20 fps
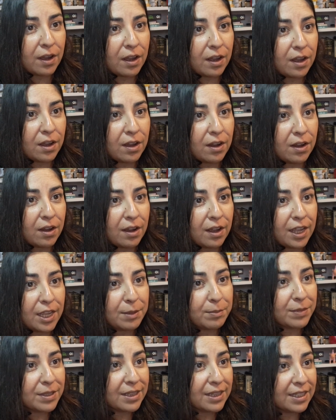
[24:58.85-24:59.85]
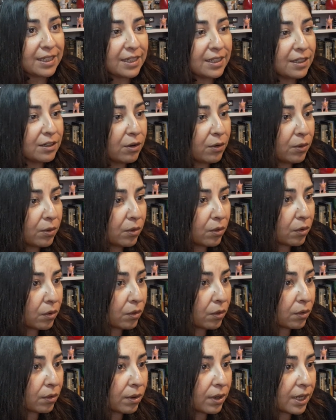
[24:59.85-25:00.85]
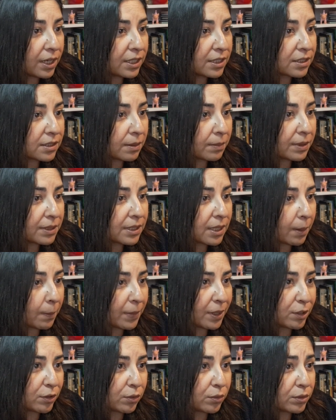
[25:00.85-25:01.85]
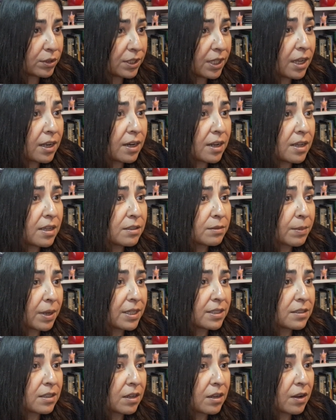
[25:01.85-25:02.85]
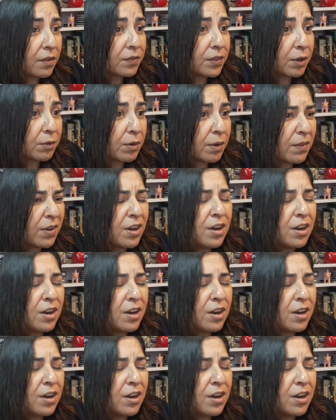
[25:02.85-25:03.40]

Amy Lynn or Elizabeth Camarillo Gutierrez, My Side of the River.